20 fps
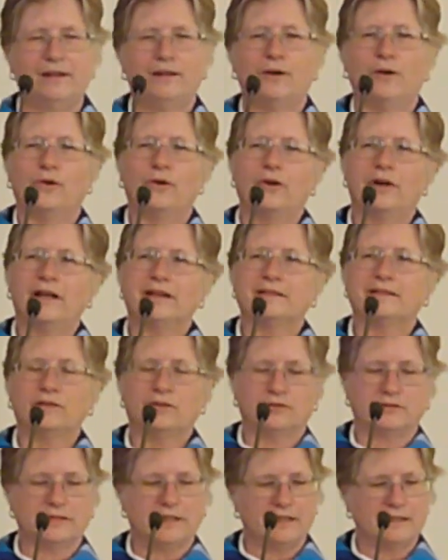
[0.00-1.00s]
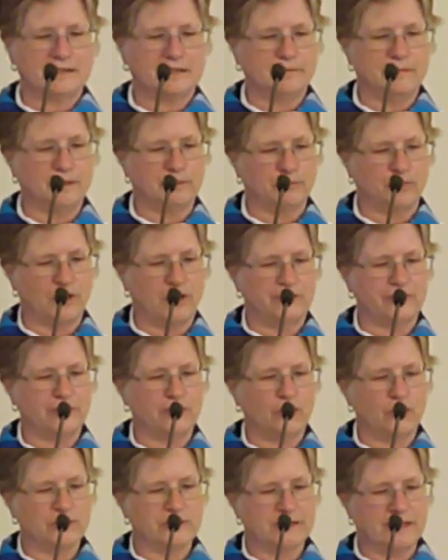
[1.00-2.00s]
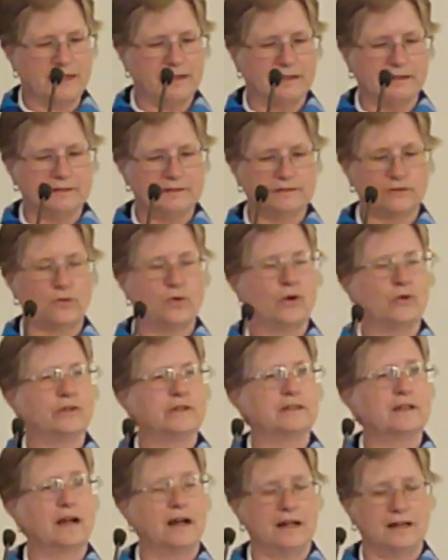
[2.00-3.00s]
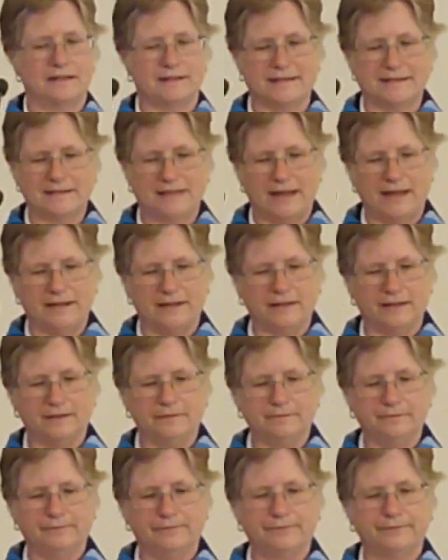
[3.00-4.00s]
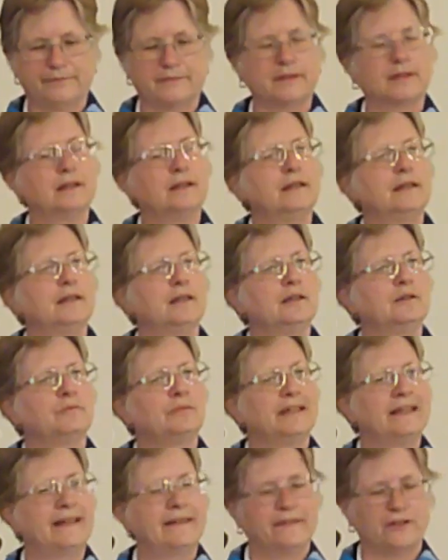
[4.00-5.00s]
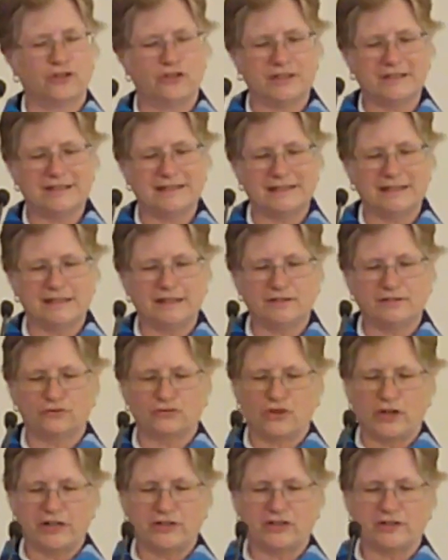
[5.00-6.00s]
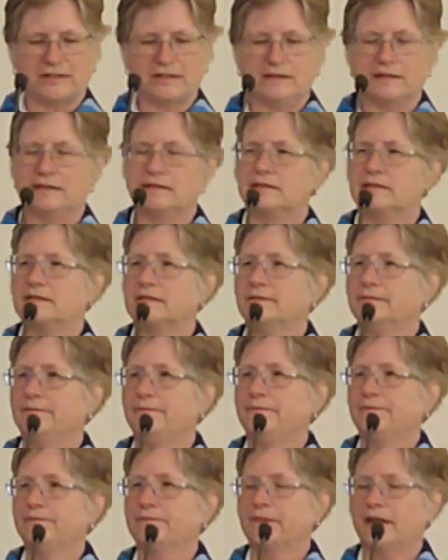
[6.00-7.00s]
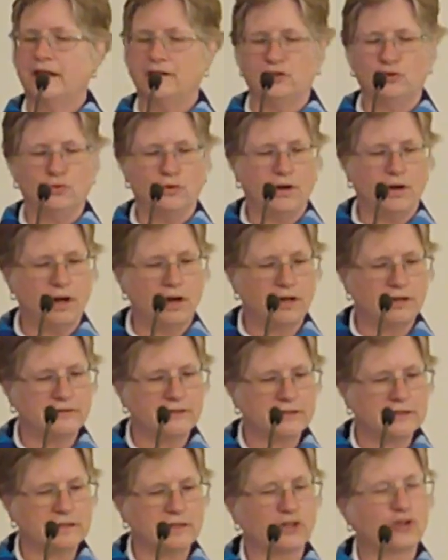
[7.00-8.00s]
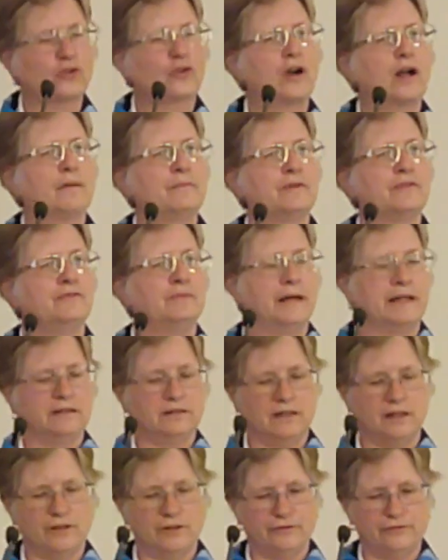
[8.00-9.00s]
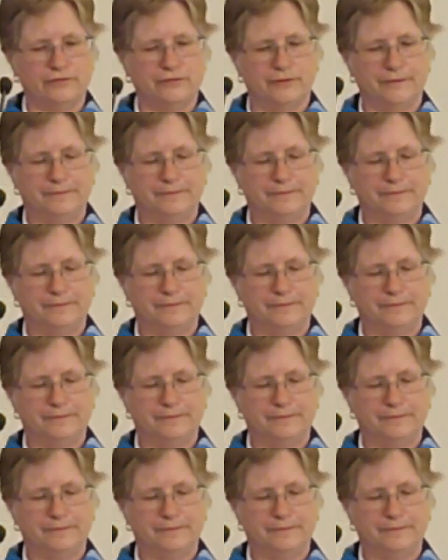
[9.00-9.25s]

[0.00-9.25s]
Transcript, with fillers: Or as the Old Testament prophet Hosea quoted God as saying, Plant the good seeds of righteousness, and you will harvest a crop of my love.